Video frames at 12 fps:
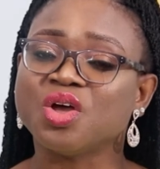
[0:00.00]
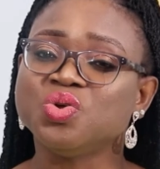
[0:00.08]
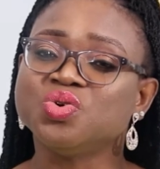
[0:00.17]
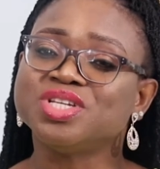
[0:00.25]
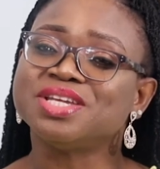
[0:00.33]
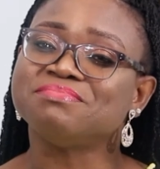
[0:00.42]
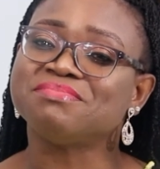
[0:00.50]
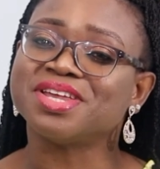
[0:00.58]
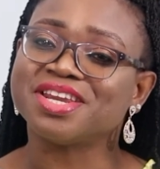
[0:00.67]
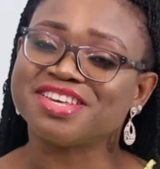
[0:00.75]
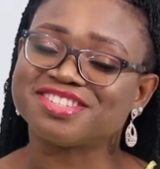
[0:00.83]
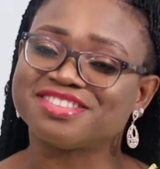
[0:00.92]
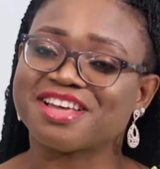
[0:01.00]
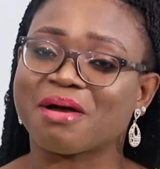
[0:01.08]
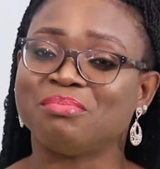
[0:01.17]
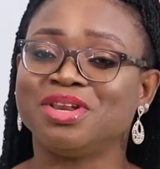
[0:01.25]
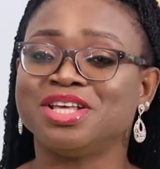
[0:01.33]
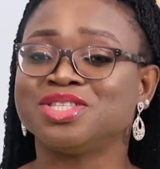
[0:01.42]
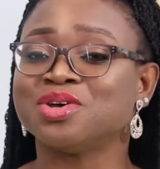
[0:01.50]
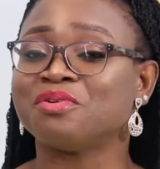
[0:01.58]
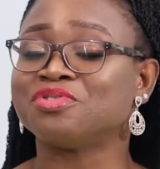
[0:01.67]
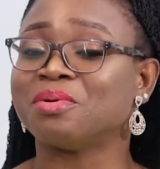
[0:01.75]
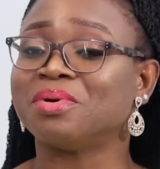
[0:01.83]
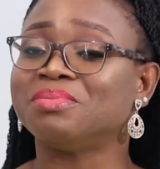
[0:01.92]
You diminish the ability
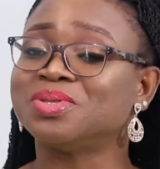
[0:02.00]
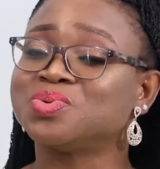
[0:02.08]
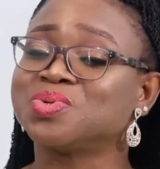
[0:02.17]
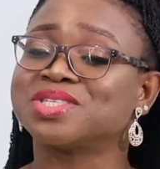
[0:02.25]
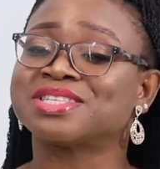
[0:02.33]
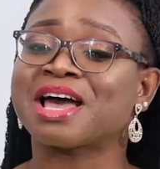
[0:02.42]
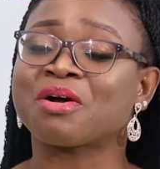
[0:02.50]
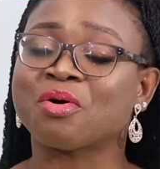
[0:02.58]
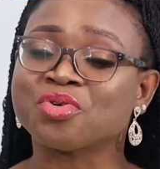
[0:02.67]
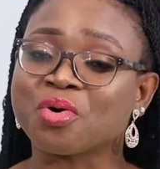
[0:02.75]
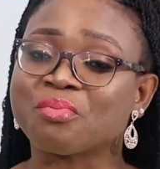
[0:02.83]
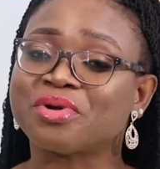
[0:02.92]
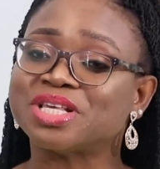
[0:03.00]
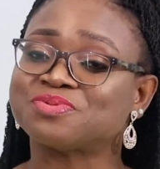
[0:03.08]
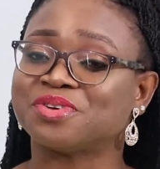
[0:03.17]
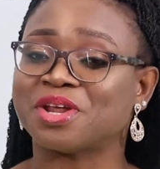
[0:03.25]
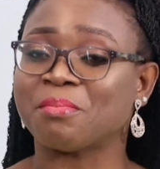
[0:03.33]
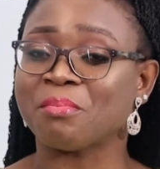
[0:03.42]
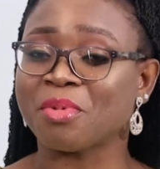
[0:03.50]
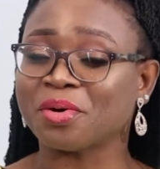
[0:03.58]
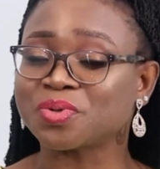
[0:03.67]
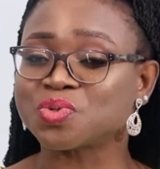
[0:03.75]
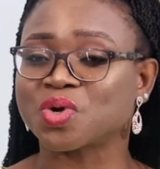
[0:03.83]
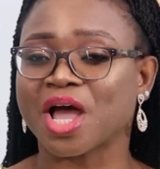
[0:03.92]
of your baby to suck on your breast for the
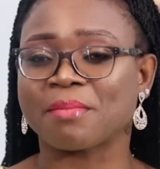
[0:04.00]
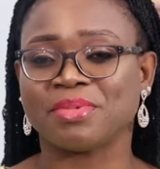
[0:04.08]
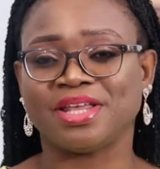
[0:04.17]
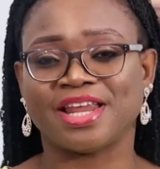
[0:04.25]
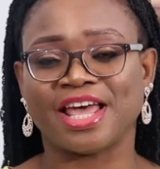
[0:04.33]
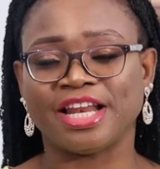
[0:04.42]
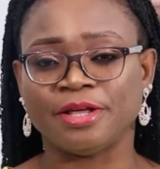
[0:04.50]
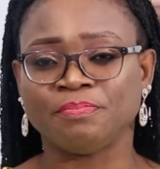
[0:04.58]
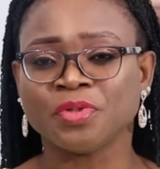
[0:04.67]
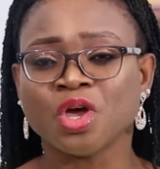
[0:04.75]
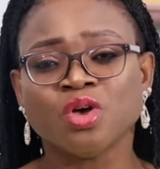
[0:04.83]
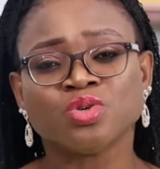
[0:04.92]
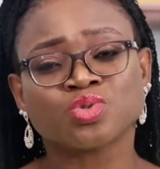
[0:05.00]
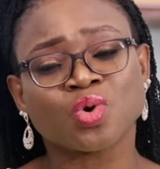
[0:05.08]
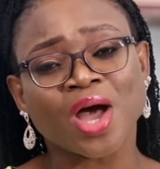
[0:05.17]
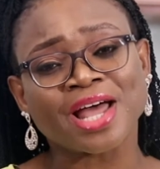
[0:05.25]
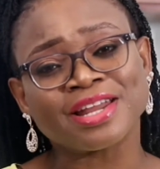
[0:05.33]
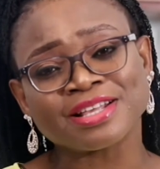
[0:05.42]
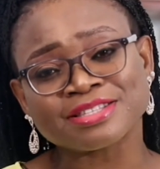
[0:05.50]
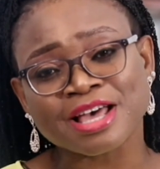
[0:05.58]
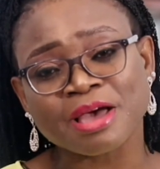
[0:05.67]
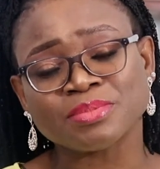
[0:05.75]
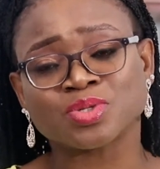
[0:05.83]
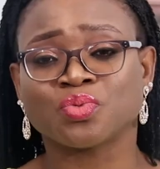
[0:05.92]
milk to come in early. So are there
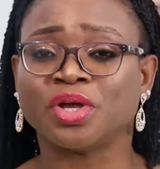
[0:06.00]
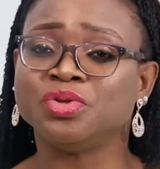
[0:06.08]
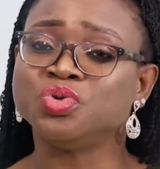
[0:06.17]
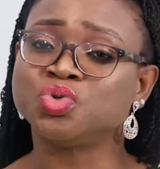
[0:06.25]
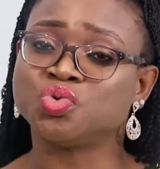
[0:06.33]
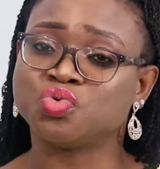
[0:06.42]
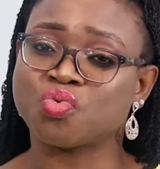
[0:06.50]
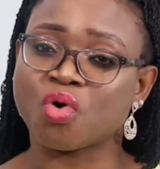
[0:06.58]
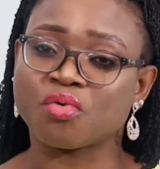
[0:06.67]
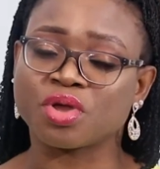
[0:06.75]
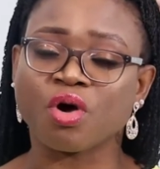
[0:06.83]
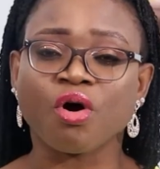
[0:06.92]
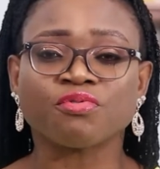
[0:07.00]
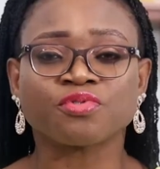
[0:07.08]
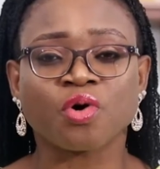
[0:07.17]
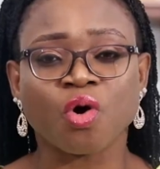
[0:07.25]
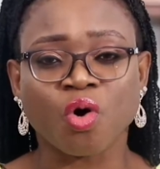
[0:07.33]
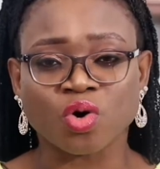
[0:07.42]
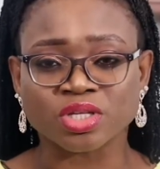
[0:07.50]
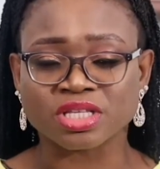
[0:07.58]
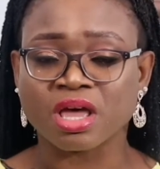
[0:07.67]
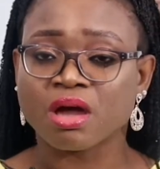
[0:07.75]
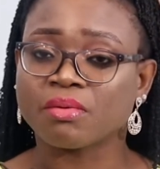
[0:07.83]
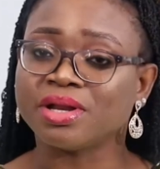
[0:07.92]
times when you should worry? Of course,
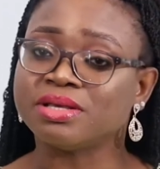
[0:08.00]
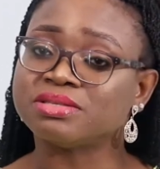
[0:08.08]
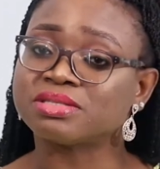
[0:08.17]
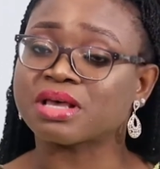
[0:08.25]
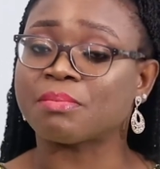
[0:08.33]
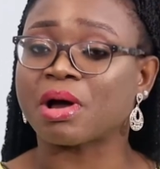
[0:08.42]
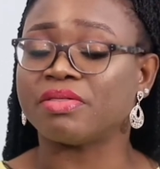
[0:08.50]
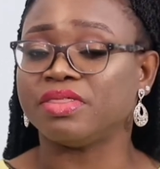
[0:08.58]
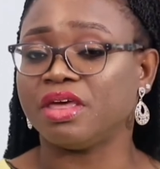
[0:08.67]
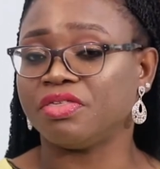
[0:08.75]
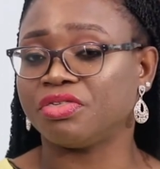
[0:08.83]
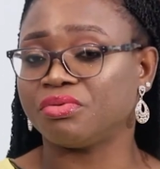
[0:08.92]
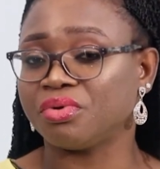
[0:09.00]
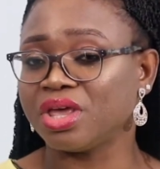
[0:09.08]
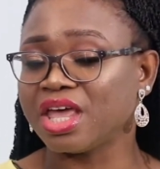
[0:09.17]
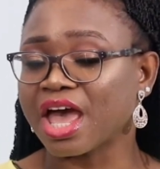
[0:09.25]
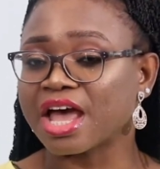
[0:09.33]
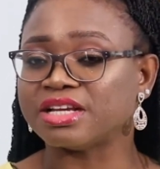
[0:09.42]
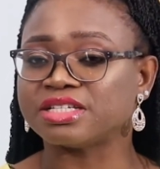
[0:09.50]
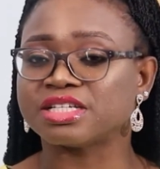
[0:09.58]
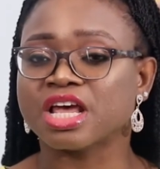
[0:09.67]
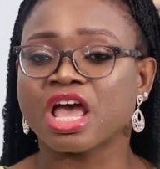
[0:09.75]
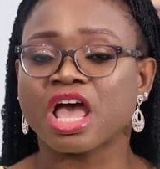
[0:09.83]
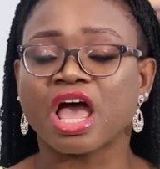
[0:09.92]
when it's about day 3
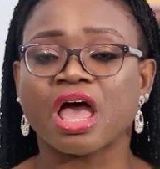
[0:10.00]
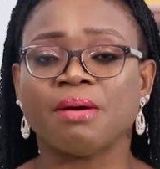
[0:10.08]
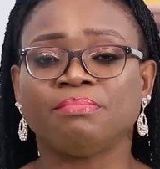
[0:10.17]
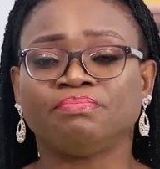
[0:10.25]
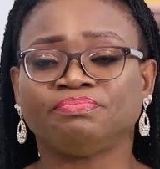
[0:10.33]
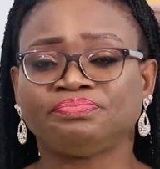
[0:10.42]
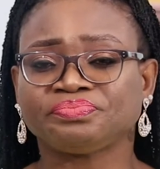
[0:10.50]
and